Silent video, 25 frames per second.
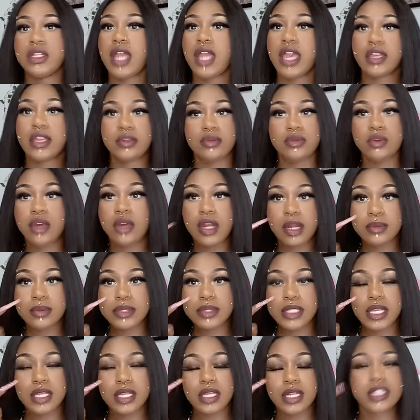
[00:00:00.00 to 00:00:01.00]
Like, you know what I'm
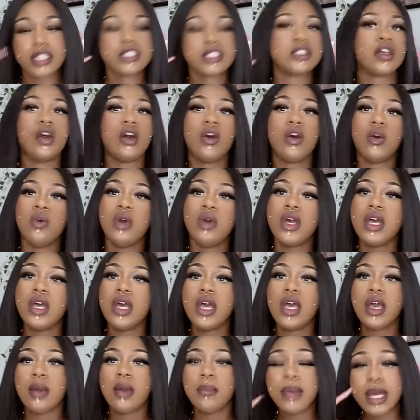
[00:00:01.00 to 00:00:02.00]
saying? Like, so
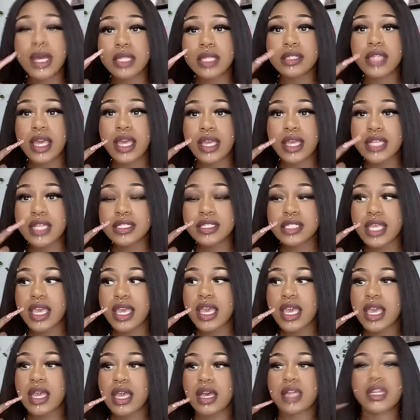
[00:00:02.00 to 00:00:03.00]
but like I
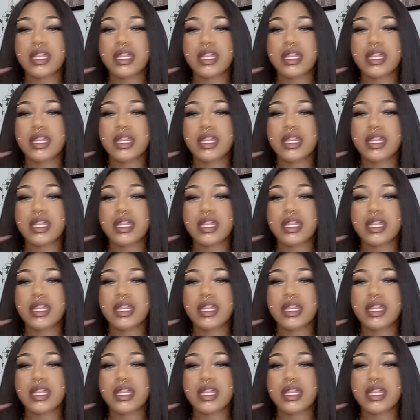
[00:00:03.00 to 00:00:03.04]
said,